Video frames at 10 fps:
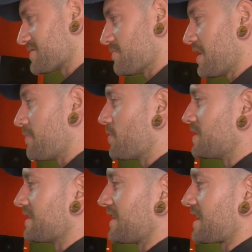So maybe we
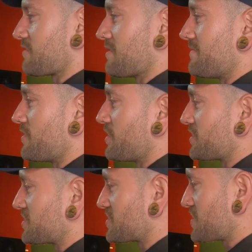need like a
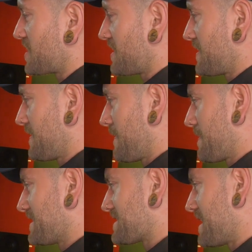reverse
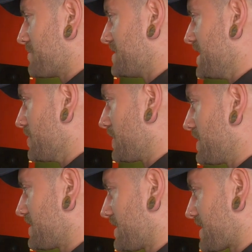type deal,
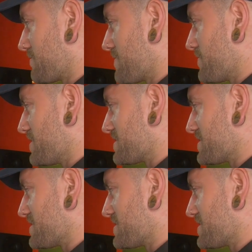like a reverse